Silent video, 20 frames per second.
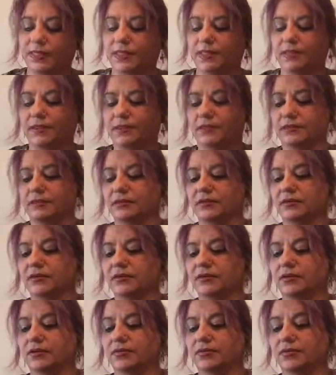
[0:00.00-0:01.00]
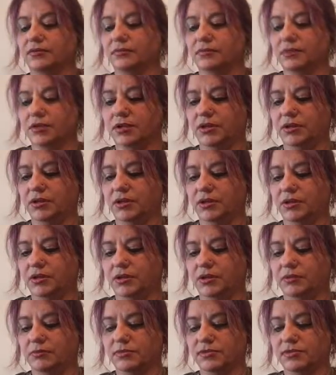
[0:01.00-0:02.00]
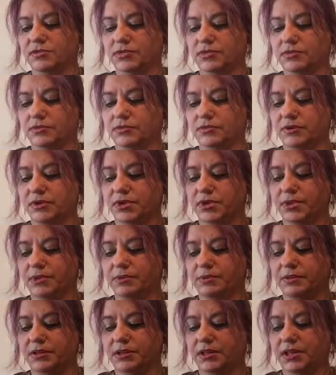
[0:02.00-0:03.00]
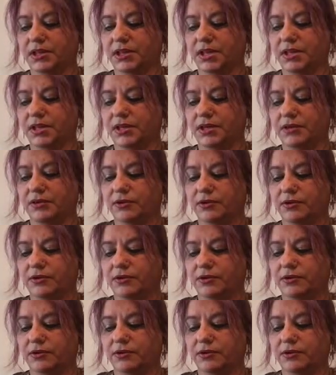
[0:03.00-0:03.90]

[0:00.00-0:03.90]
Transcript: So, and now I'm just going to reapply here